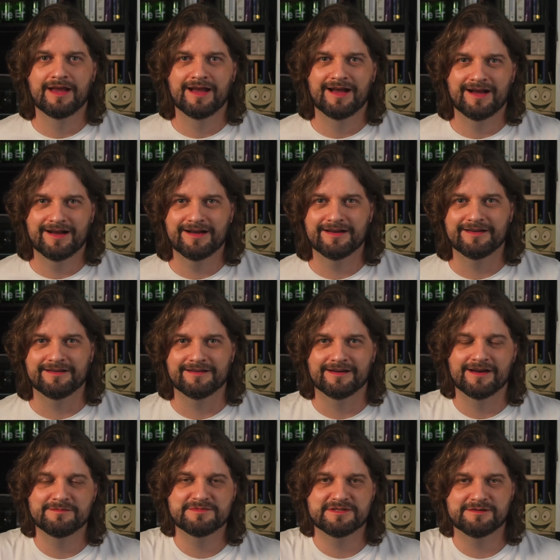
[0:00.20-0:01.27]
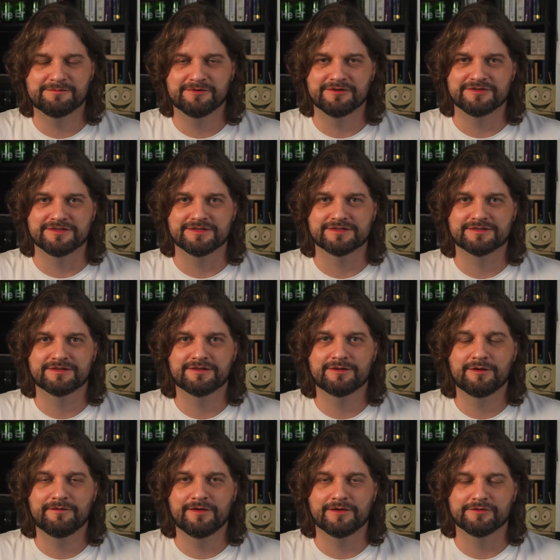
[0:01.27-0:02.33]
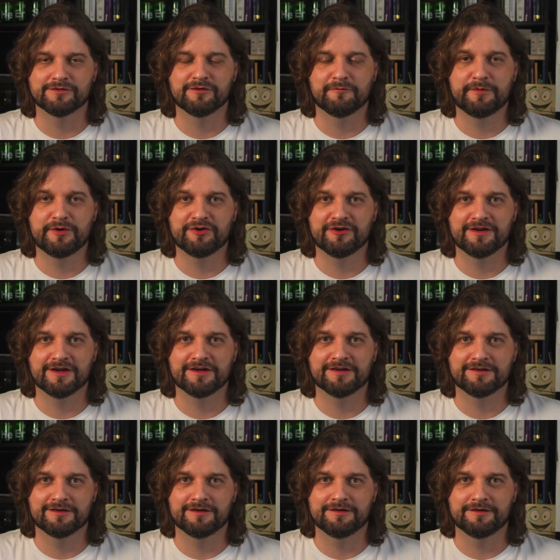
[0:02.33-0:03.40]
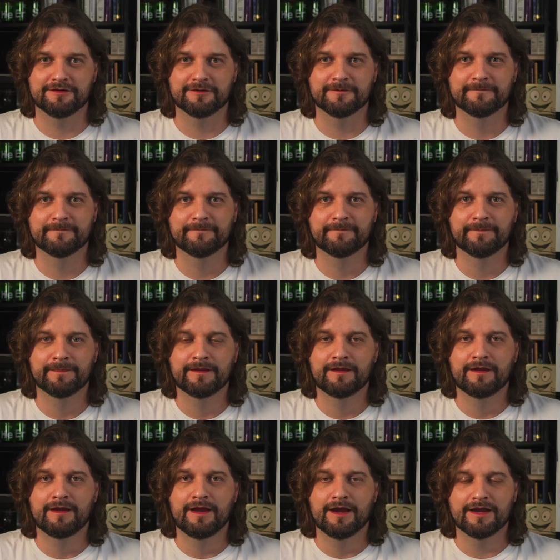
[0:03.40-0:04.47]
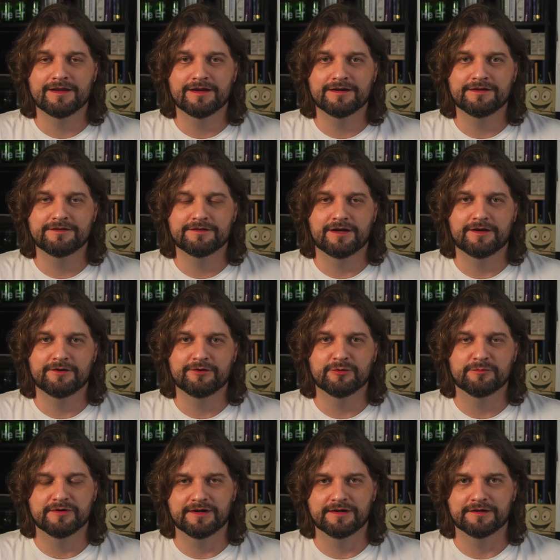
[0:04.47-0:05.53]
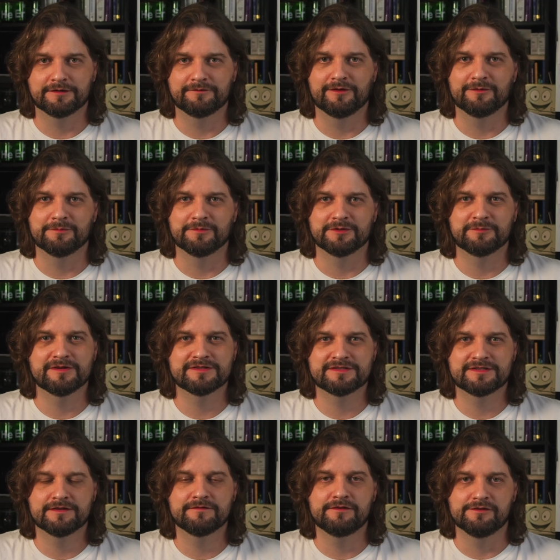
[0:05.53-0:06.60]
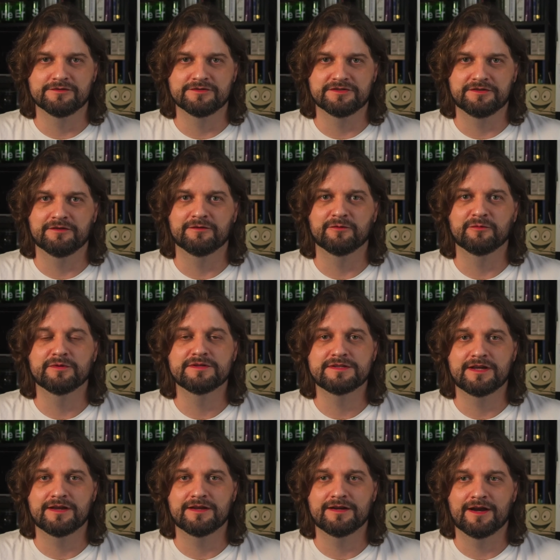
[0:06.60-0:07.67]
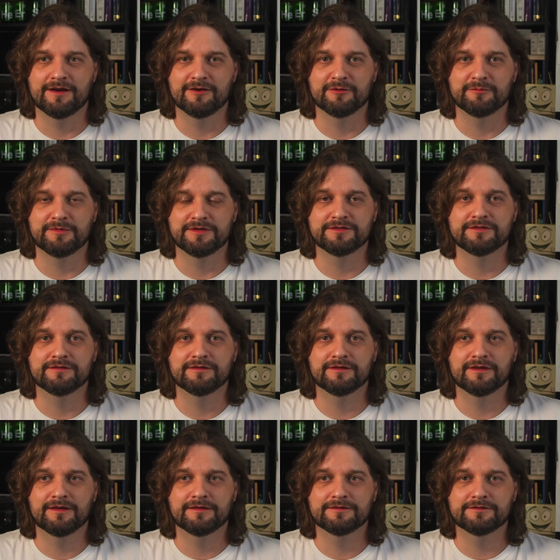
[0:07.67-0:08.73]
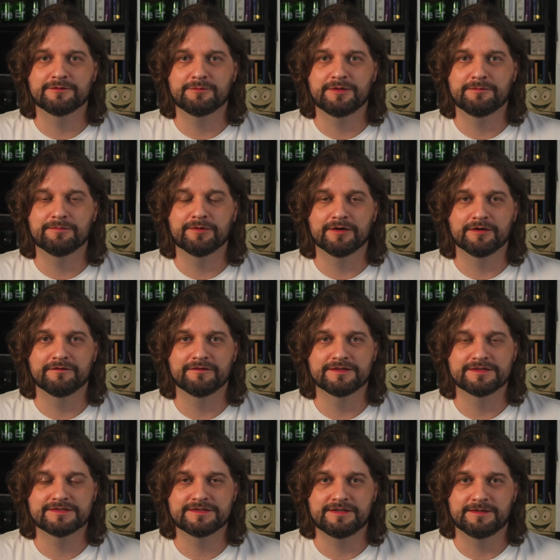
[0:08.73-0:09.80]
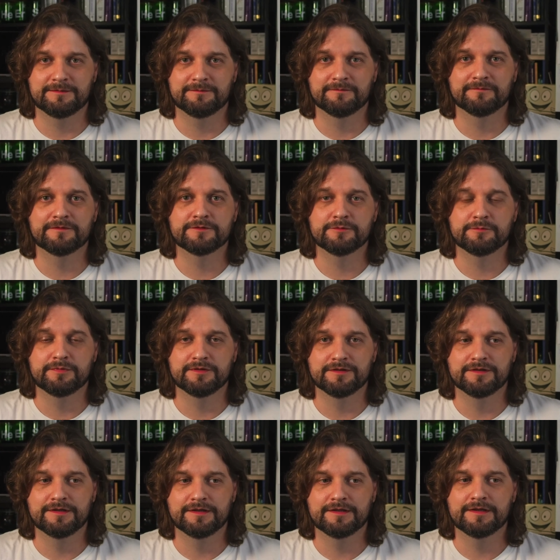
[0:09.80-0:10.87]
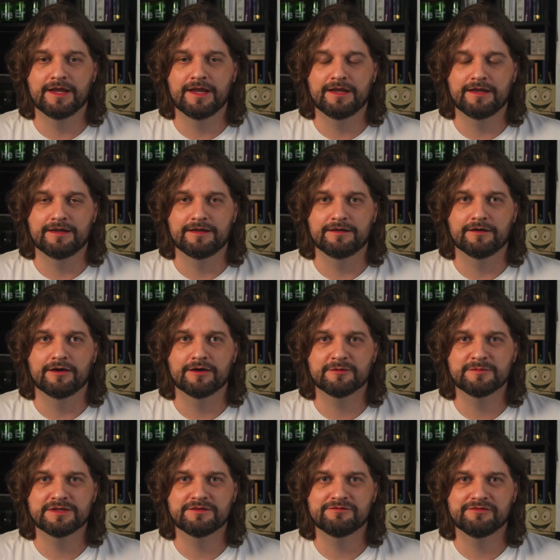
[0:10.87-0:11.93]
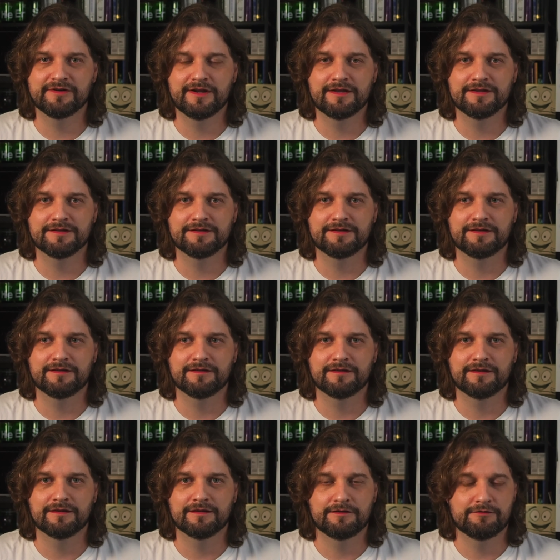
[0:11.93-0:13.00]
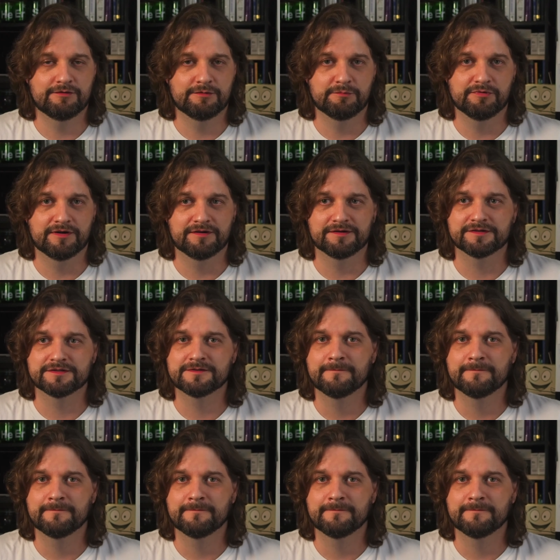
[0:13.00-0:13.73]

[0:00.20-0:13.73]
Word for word: Hi, I'm Zeke Burgess, co-founder of Periodic Audio. I got into audio product development about seven years ago, and Dan hired me to be part of his team to build a augmented reality hearing product.